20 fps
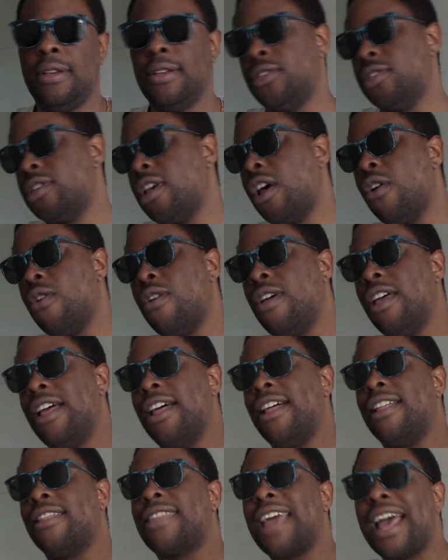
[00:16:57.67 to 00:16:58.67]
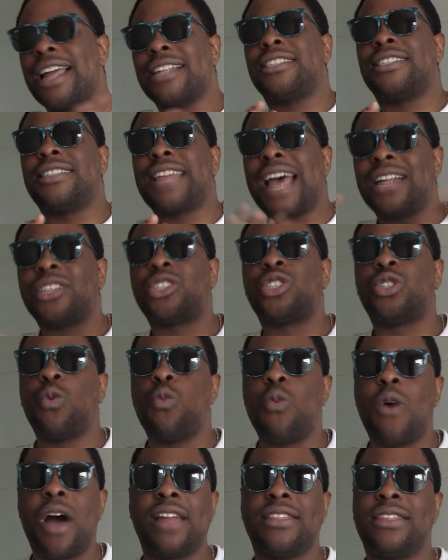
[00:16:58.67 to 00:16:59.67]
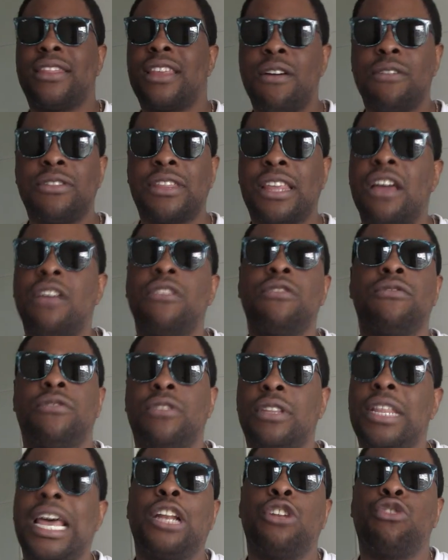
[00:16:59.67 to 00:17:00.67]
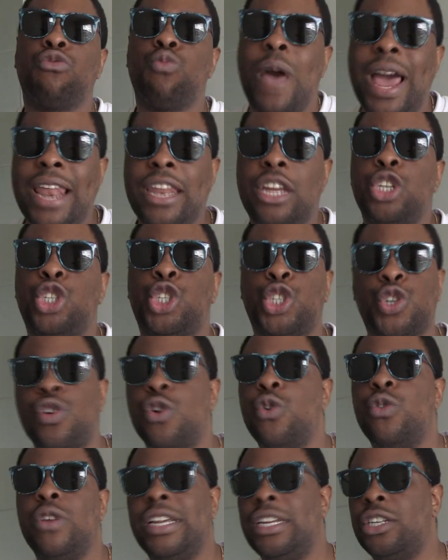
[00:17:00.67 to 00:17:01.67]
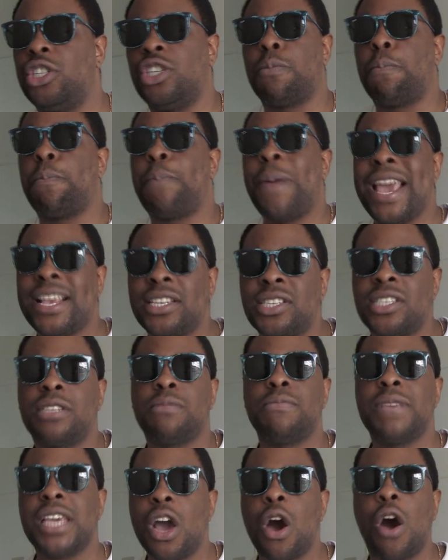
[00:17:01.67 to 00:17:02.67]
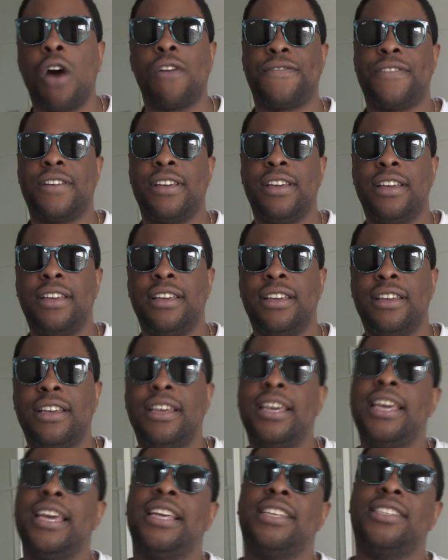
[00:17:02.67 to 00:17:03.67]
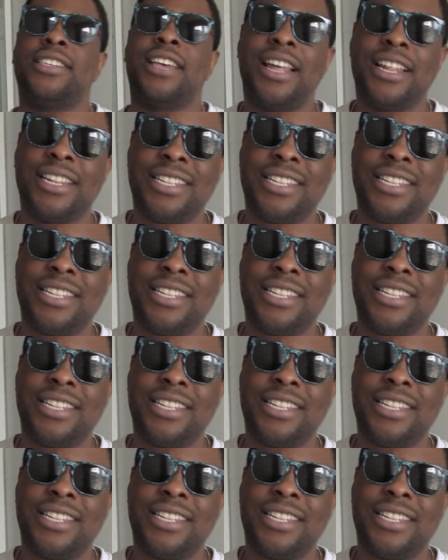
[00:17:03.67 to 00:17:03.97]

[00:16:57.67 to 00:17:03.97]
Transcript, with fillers: So that's, that's the one that, that, that well and truly just pisses me off, is